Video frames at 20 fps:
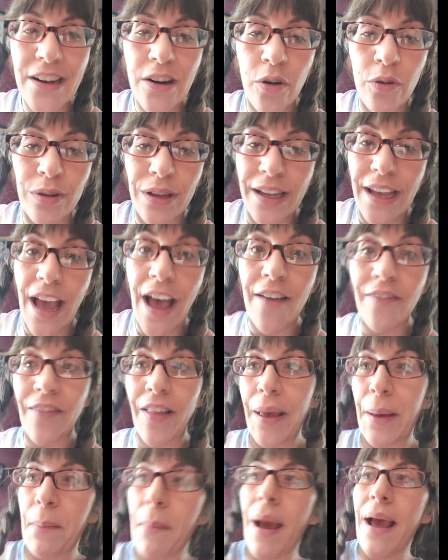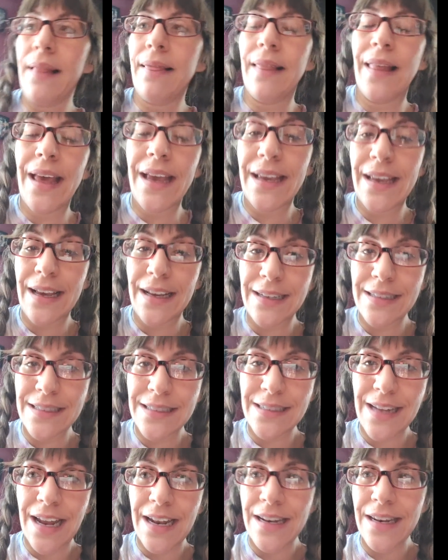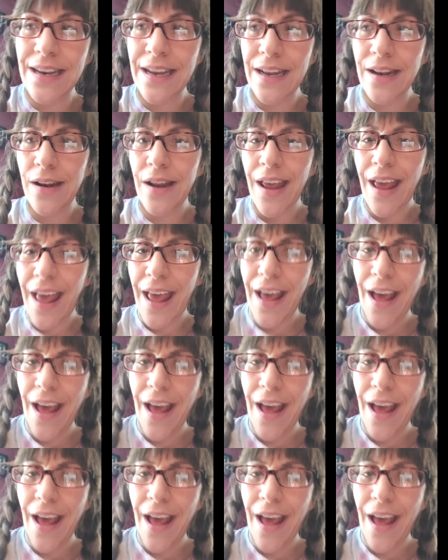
can only have like my leg extended